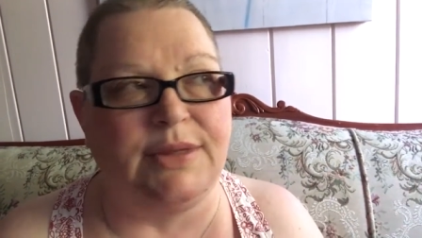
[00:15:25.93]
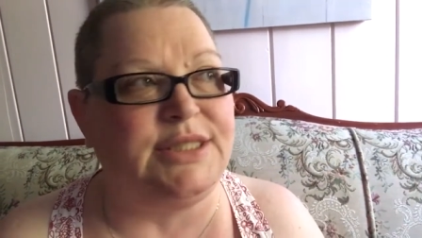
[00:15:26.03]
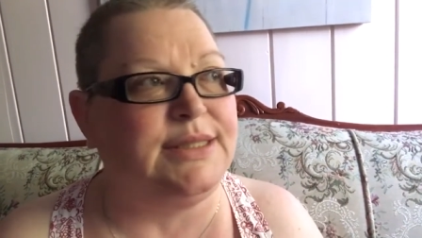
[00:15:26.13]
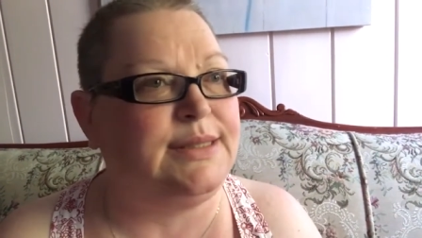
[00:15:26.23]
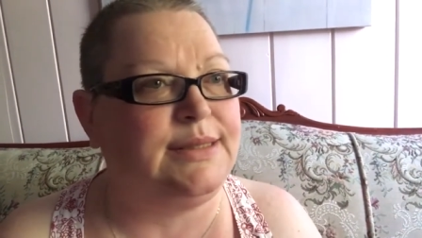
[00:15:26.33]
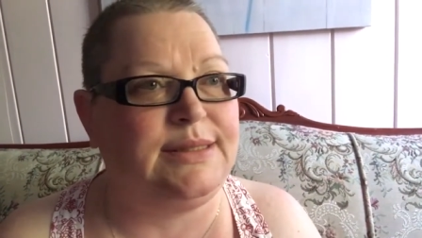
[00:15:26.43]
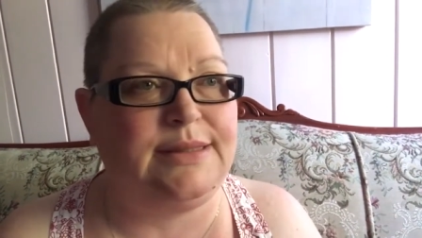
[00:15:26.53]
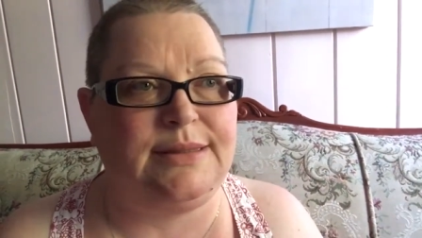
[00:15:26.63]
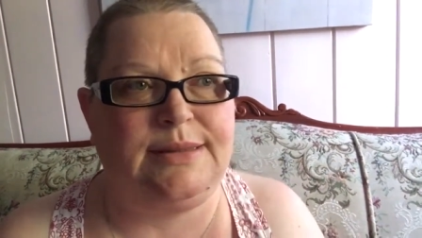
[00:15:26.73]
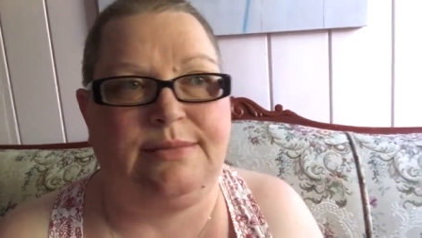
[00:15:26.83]
just
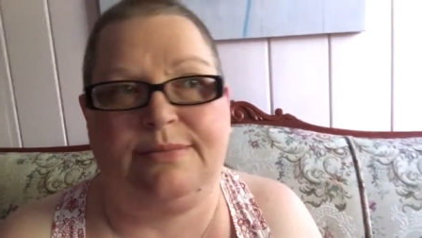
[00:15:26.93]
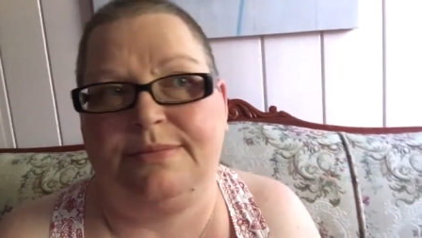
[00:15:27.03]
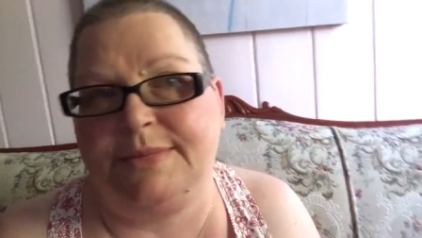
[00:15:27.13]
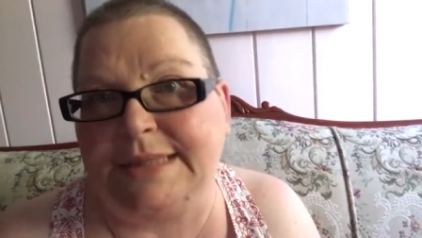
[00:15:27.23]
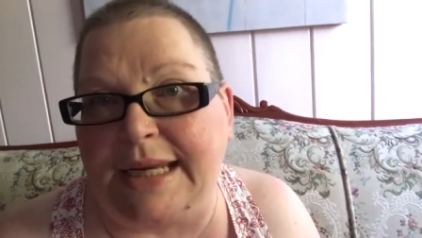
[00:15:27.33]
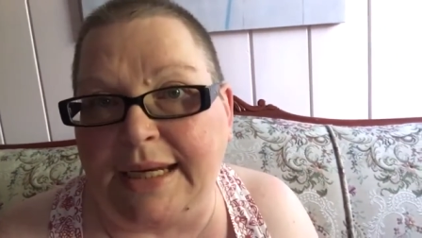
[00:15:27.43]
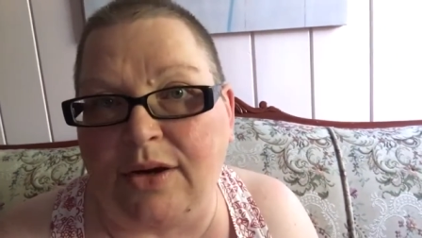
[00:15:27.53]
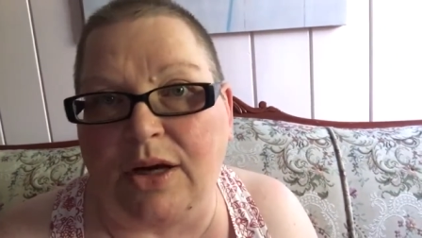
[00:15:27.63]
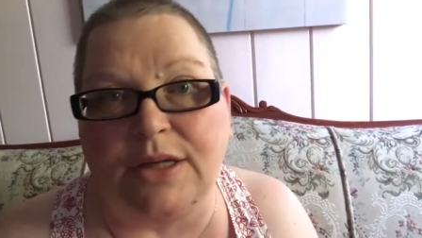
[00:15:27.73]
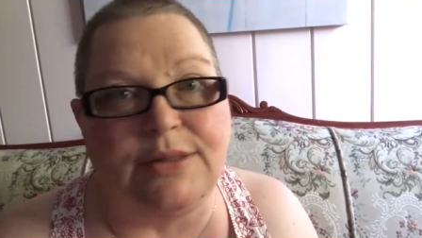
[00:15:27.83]
sit here?
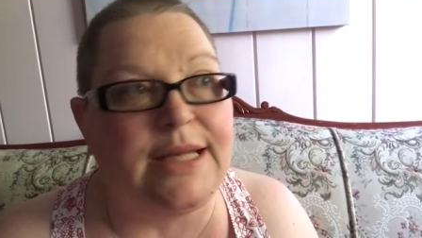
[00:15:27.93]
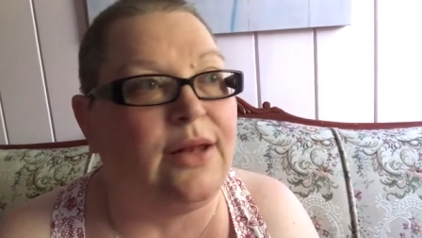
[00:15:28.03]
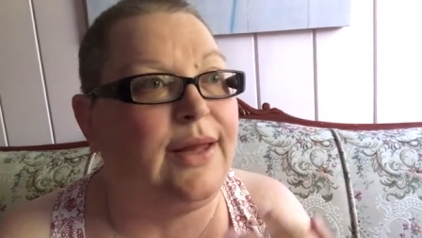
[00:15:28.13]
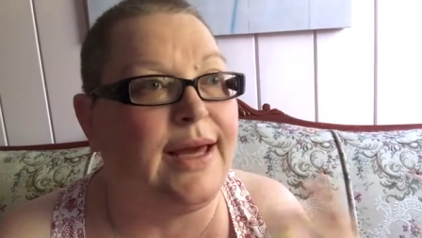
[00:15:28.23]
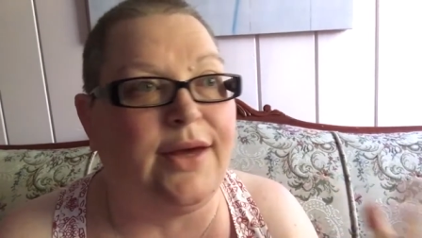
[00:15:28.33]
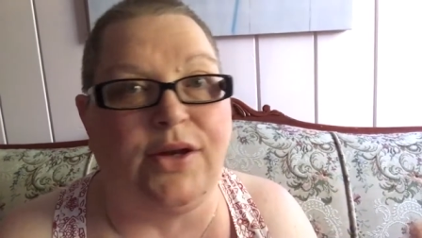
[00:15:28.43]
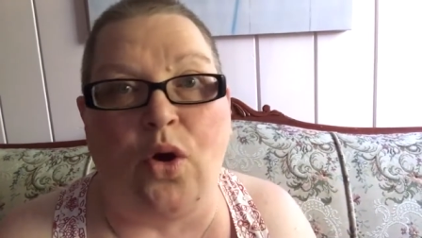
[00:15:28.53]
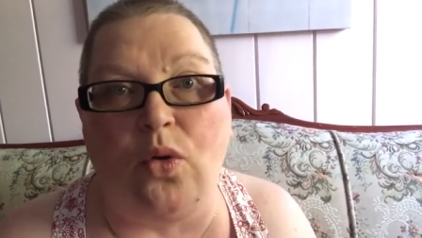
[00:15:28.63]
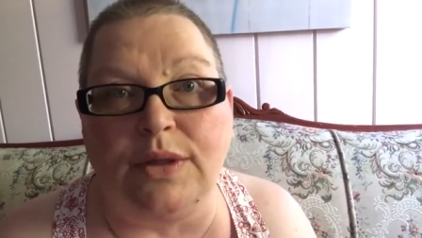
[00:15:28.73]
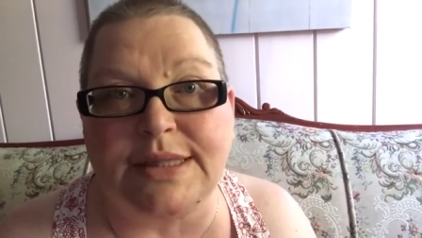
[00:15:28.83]
And it's not like I could
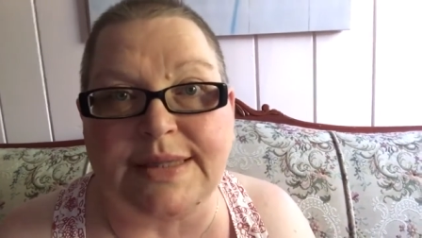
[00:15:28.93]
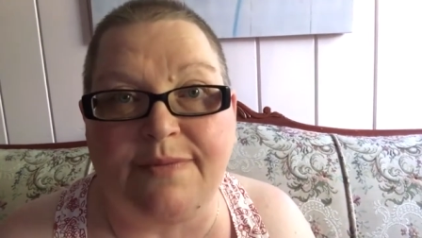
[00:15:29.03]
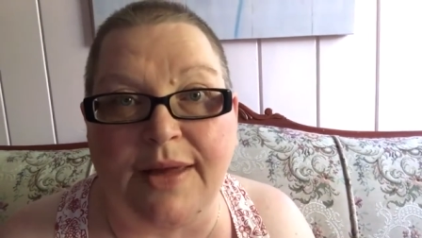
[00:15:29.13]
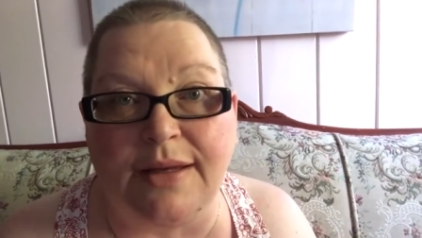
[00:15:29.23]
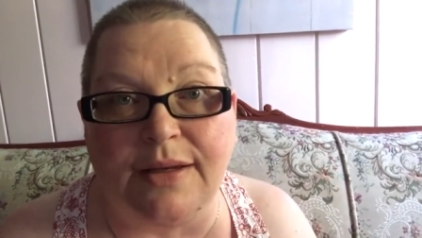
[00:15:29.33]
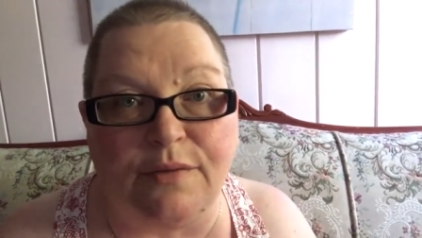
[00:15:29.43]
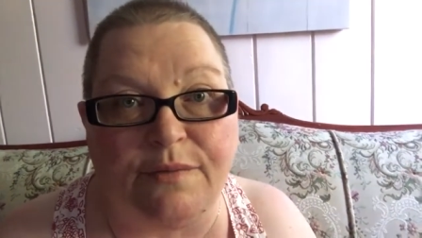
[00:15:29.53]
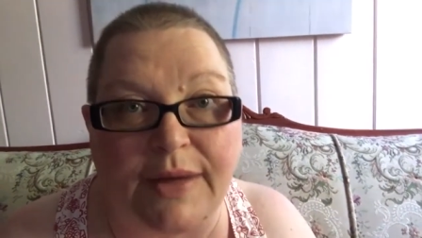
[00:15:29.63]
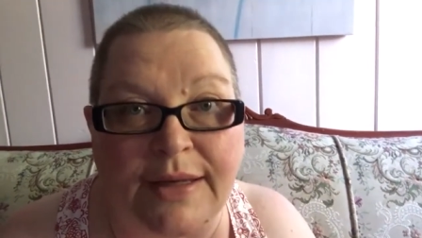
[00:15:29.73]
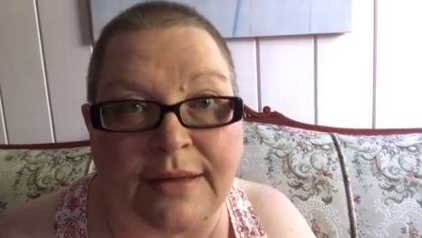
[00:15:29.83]
hold his little
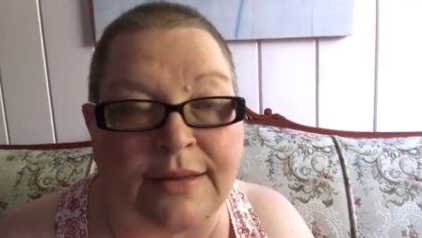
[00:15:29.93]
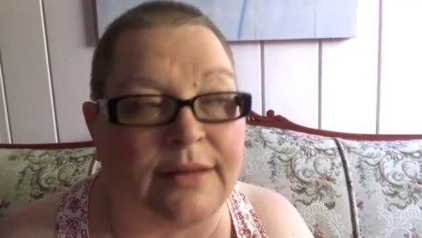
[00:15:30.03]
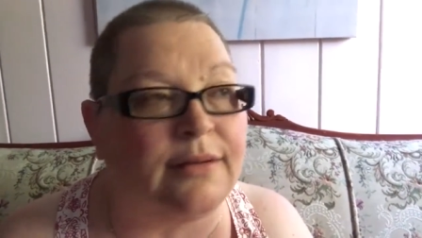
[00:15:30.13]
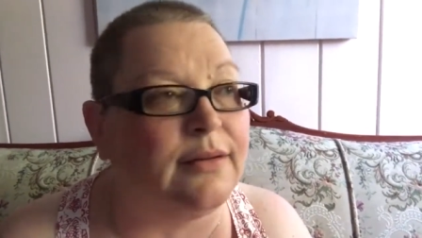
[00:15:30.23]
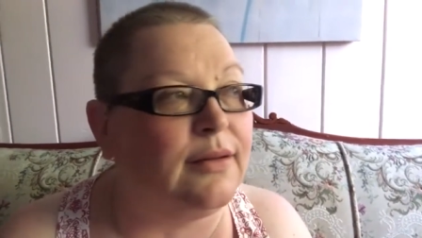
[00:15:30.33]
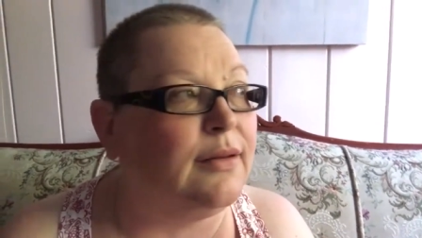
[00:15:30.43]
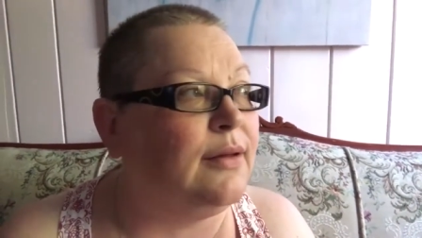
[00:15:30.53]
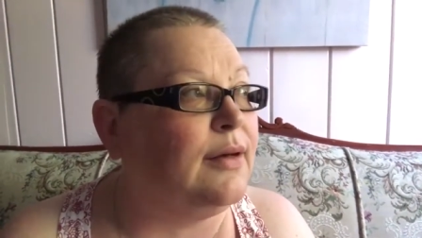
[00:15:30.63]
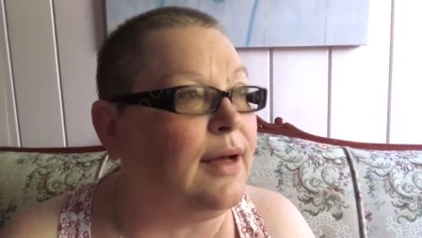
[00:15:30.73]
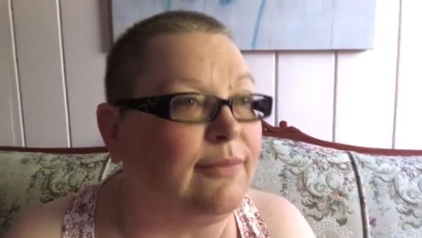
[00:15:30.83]
fin and
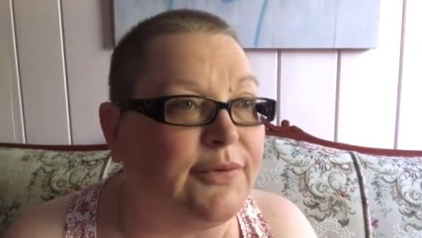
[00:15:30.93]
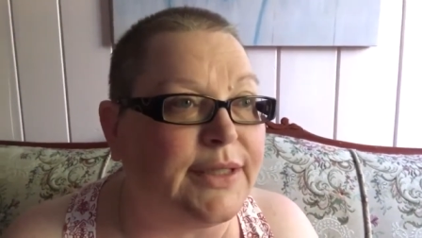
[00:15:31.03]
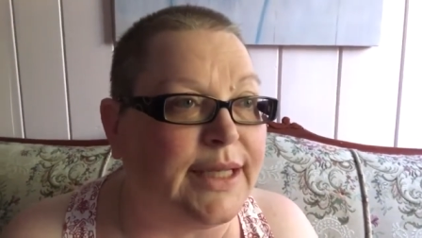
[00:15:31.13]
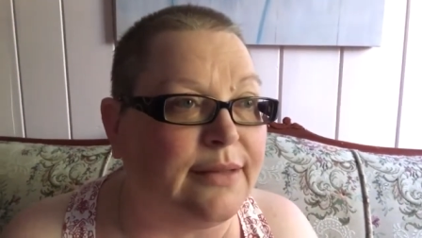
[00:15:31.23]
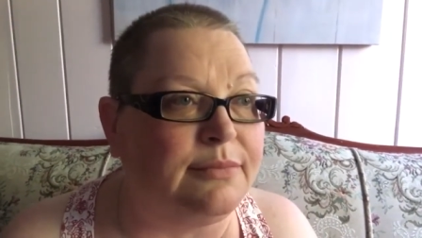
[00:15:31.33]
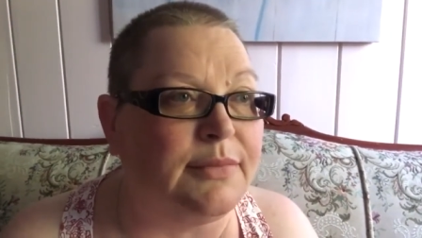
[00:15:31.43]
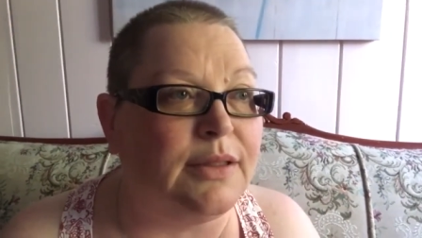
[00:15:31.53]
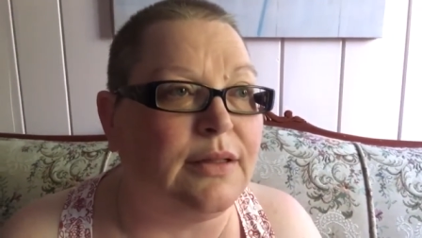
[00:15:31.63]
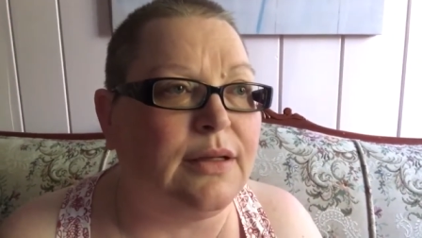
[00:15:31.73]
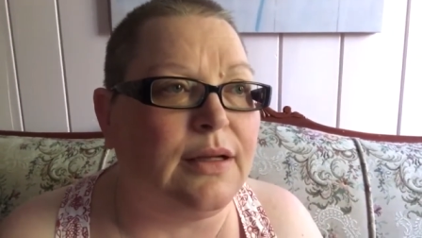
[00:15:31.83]
comfort him.
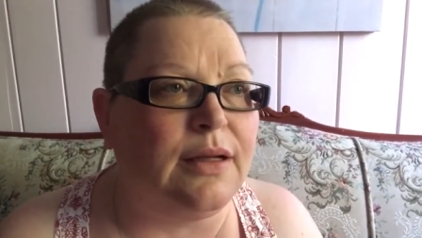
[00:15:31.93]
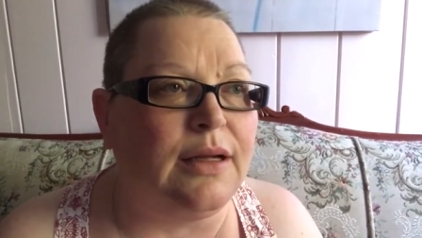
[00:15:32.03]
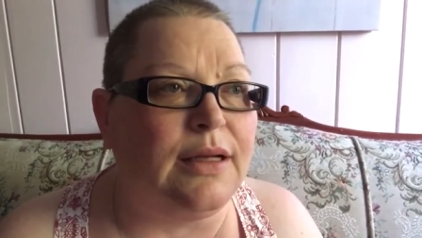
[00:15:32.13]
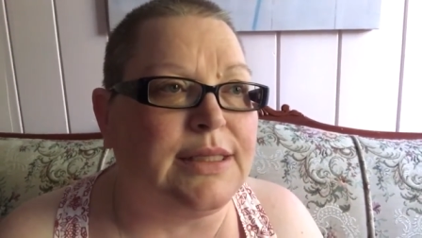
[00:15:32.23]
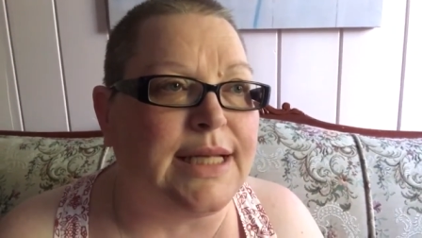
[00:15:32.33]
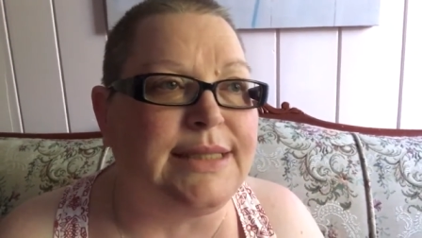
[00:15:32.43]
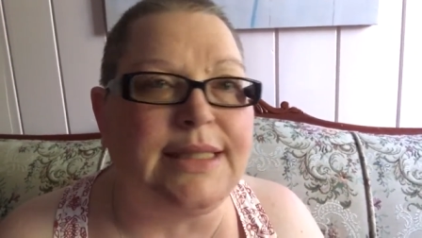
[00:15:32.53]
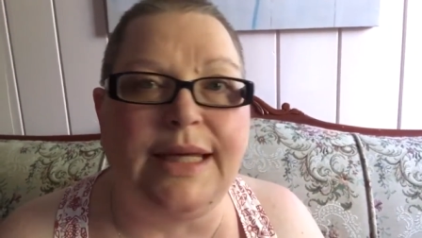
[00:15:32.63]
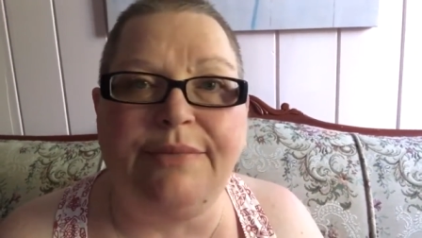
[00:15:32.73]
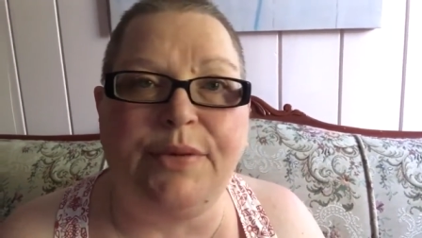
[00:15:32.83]
So I had
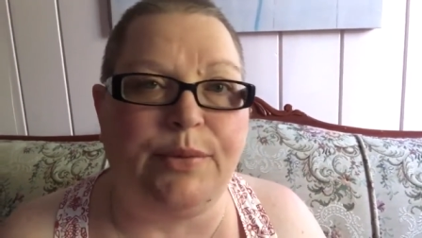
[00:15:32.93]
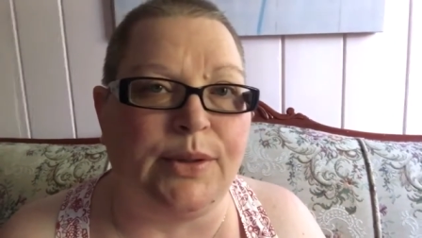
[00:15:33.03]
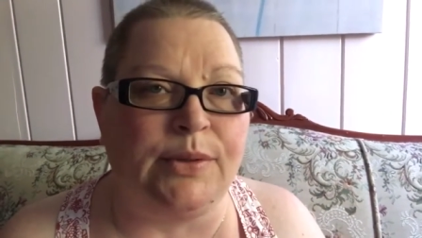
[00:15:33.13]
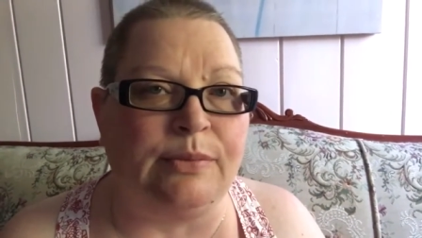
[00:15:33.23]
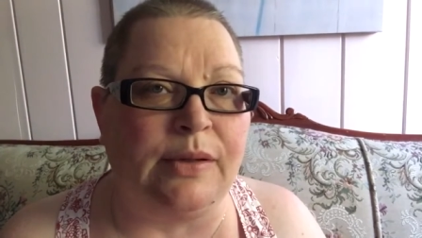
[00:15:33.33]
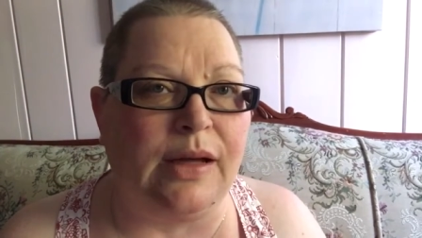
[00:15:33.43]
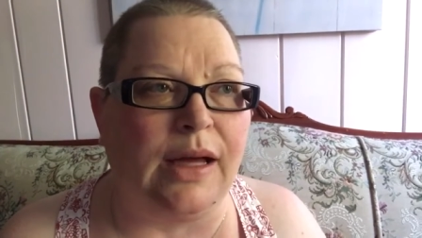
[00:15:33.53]
to leave the room.